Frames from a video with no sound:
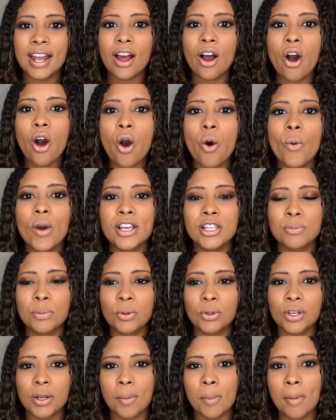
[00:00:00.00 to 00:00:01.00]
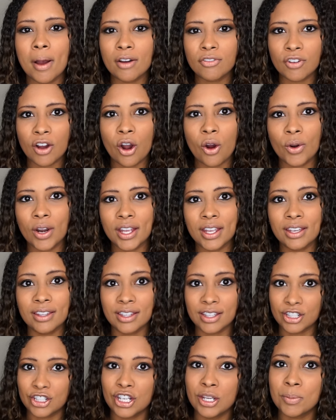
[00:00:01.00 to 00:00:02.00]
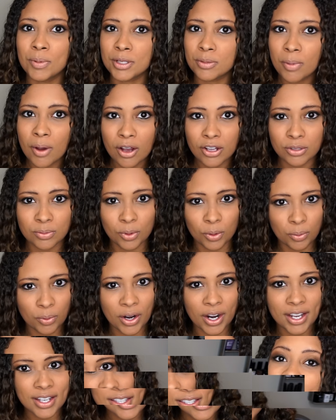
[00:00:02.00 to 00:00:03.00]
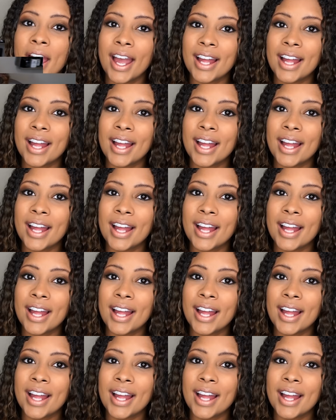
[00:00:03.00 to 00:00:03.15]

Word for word: I always pull it off my phone and get the cheapest possible price.